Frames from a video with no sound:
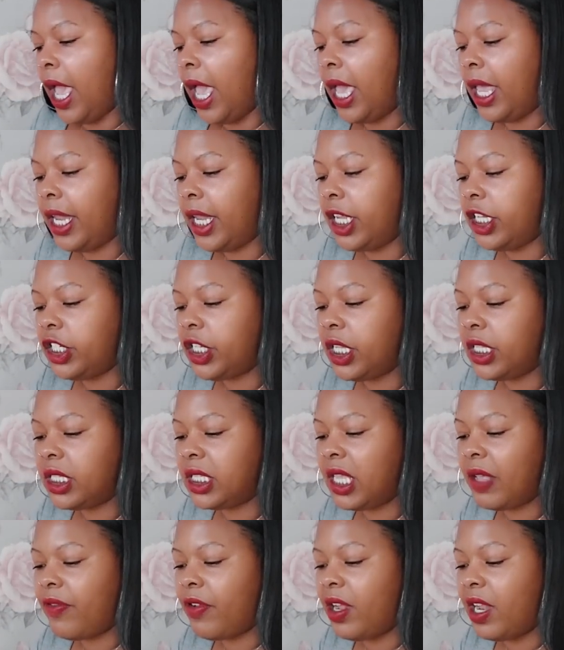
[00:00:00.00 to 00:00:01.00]
Energies
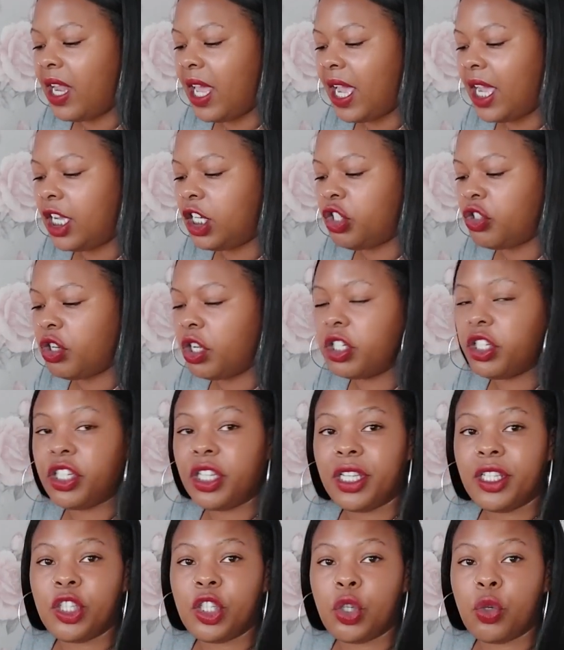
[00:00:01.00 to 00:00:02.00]
never lie. Trust
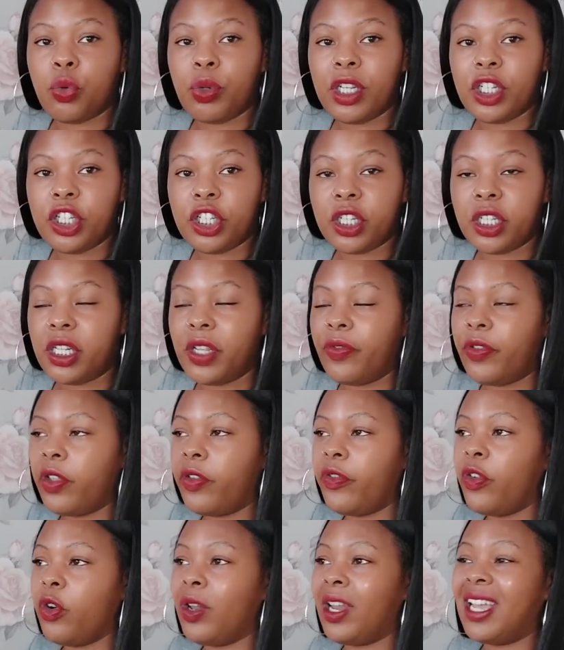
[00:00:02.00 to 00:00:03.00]
your intuition. If you
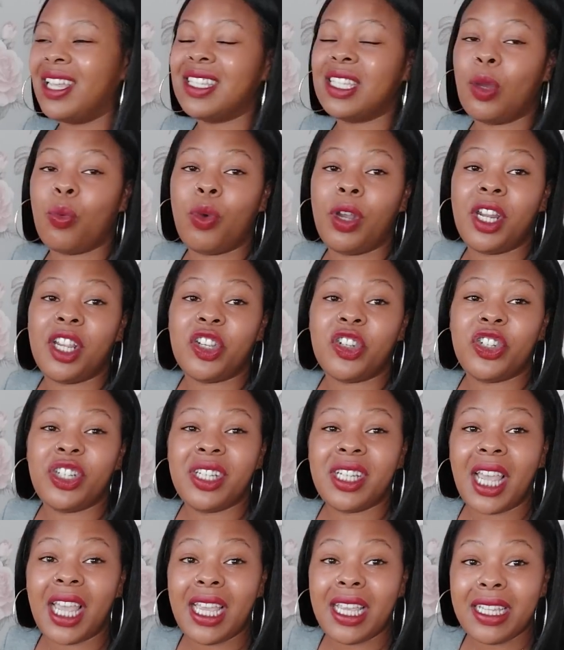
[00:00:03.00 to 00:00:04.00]
feel like someone is
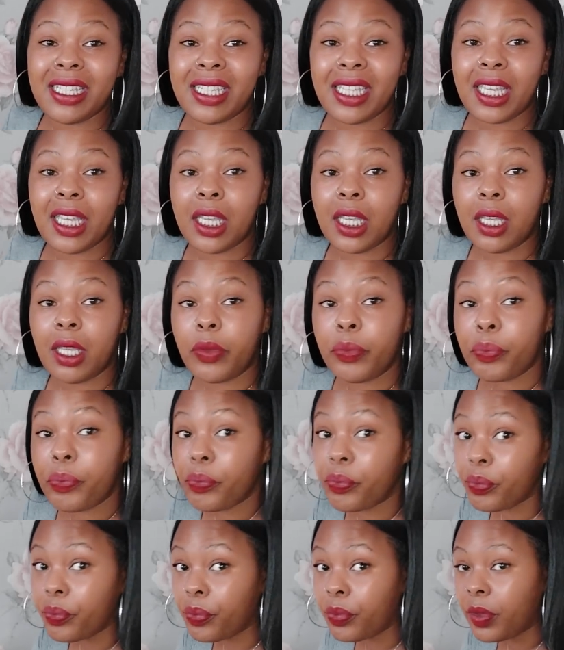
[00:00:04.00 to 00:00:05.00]
shady,
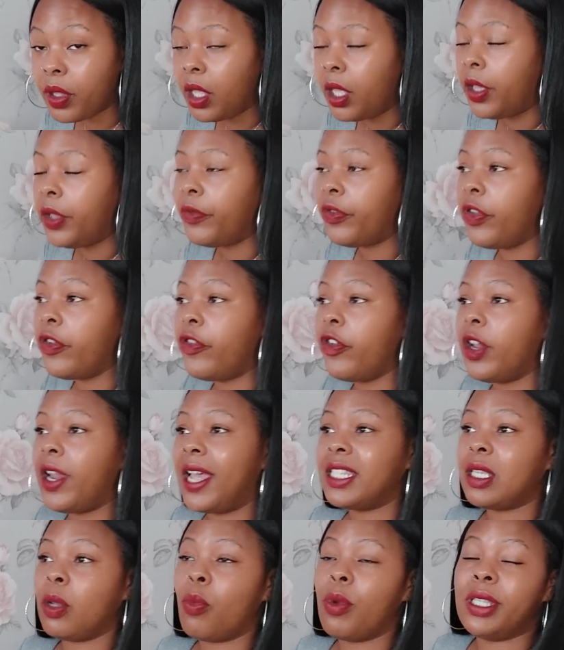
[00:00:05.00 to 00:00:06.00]
if you feel
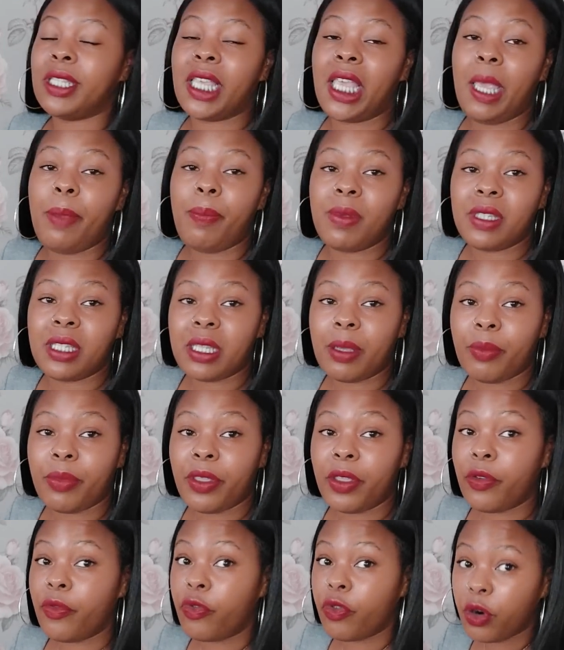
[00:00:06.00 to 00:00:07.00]
like someone's keeping
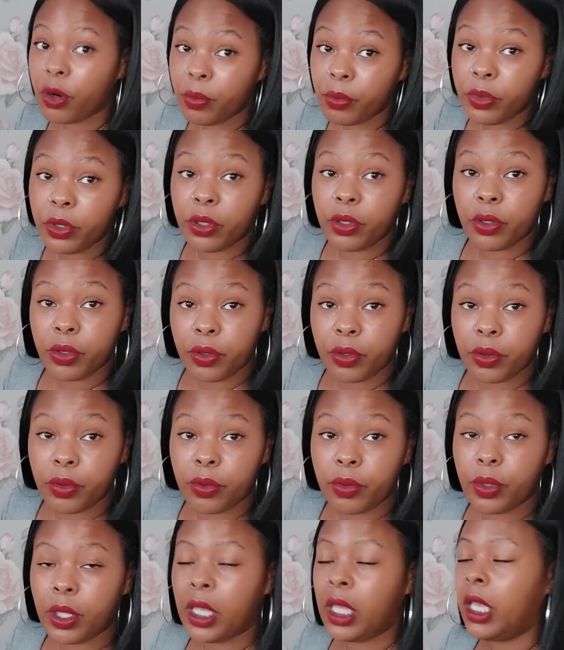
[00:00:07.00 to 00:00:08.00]
something from
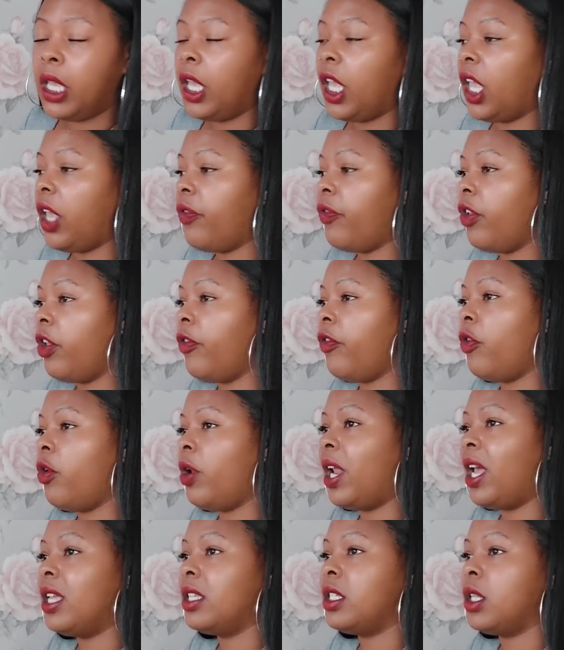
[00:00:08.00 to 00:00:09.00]
you, if you feel
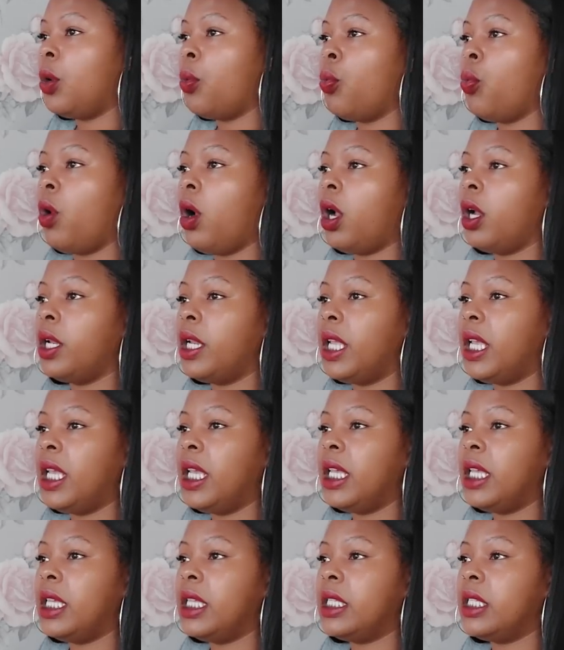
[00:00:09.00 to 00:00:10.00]
like someone
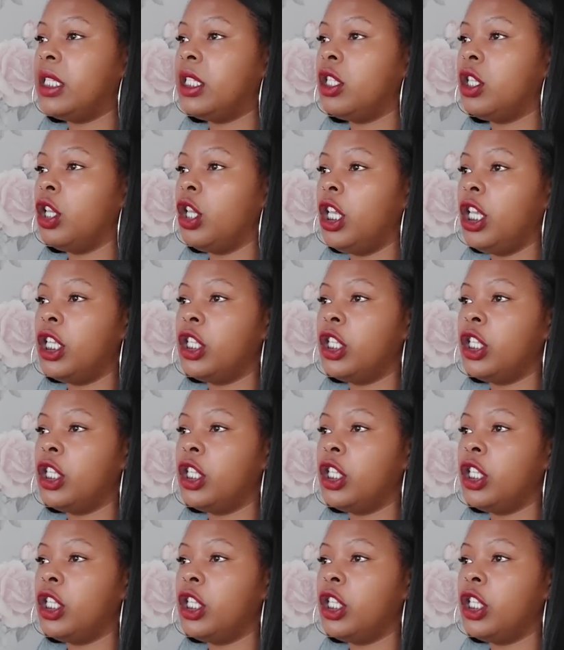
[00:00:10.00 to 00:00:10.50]
is